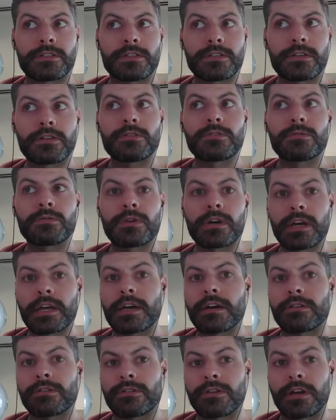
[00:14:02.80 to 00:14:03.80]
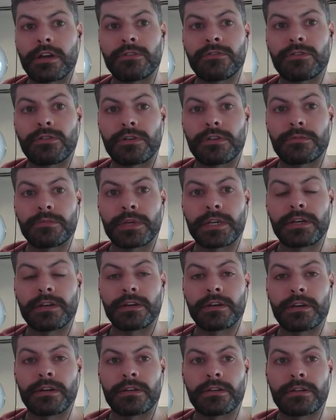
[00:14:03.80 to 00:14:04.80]
don't work out great for them
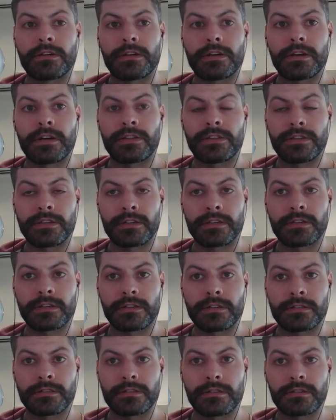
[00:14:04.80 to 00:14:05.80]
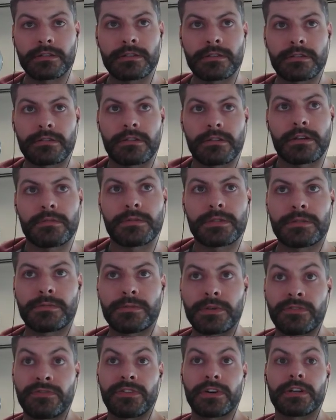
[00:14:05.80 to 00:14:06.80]
here, I think as long as they're able to
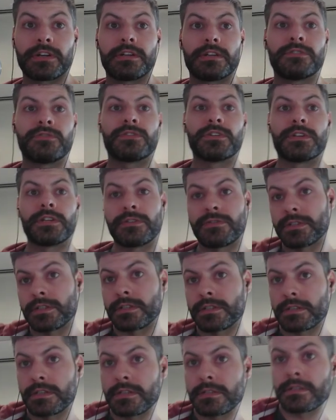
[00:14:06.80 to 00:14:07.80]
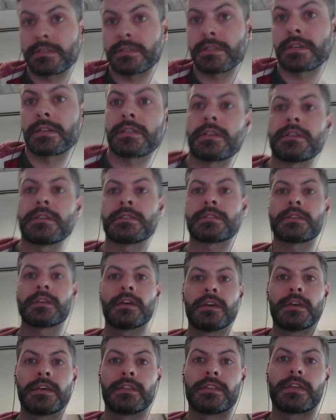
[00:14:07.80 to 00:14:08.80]
be funded for different diseases like this,
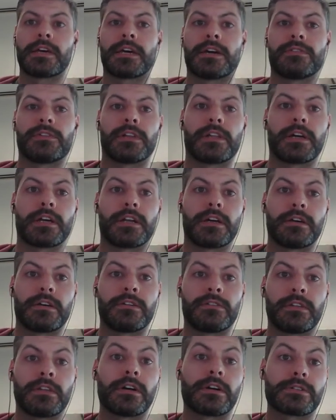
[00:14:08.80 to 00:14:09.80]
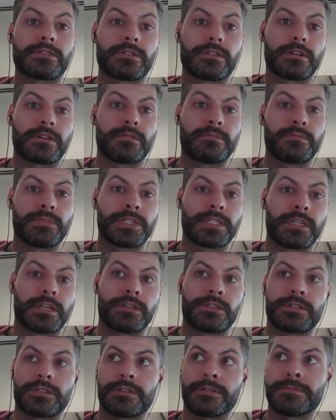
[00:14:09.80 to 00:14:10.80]
they have a lot of long-term
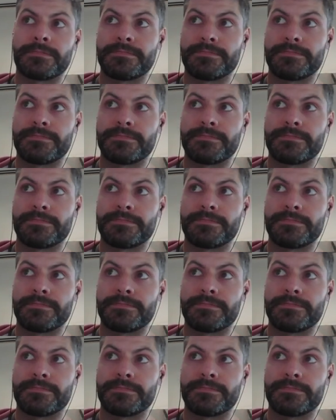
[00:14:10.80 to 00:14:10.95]
potential.